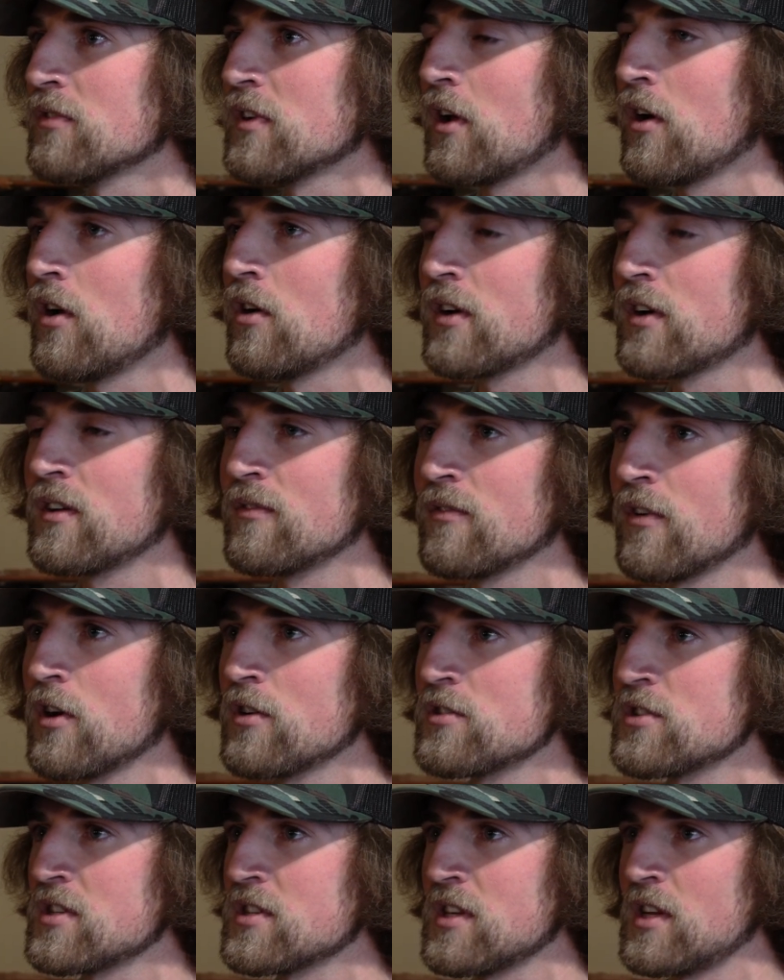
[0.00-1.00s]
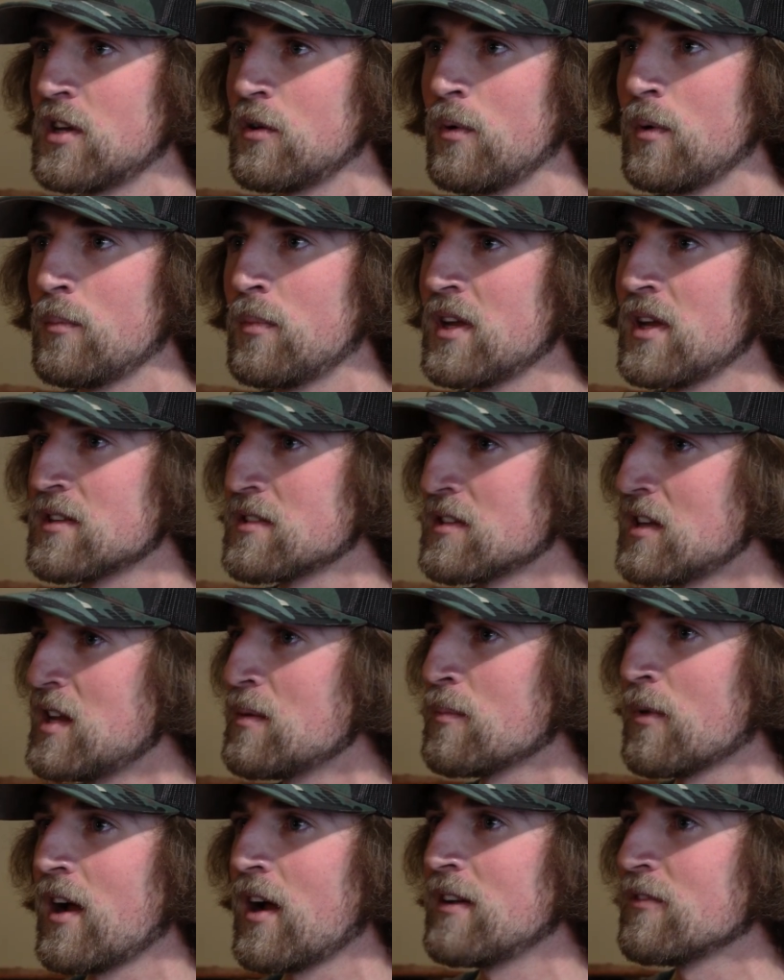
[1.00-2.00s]
it all converges into a big
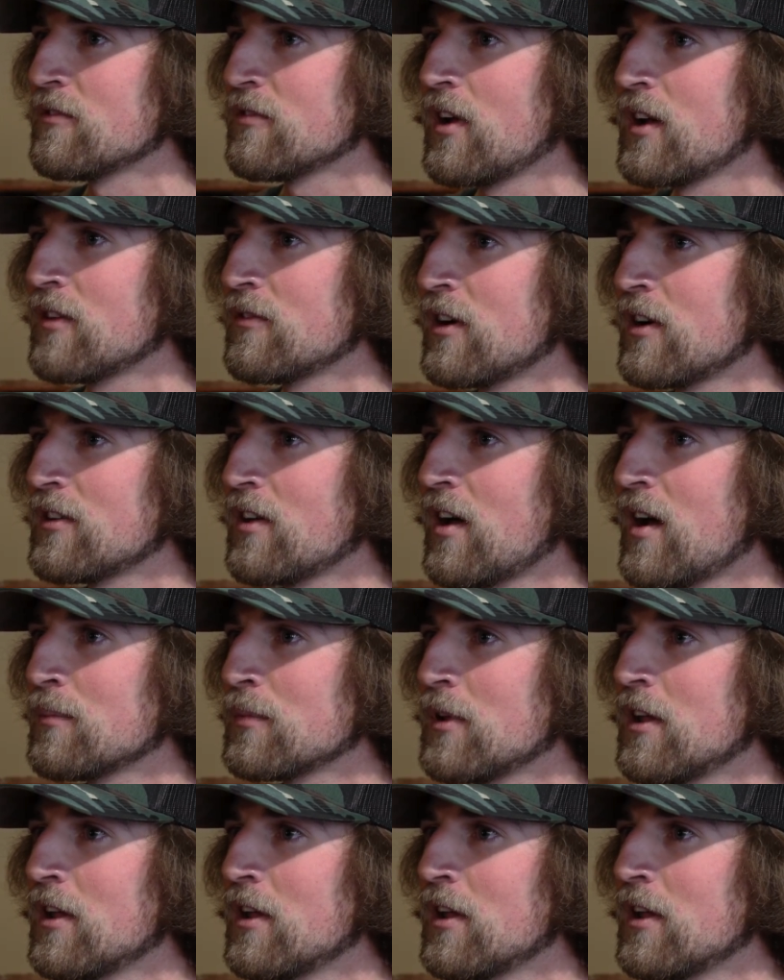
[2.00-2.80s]
seam right in front of our top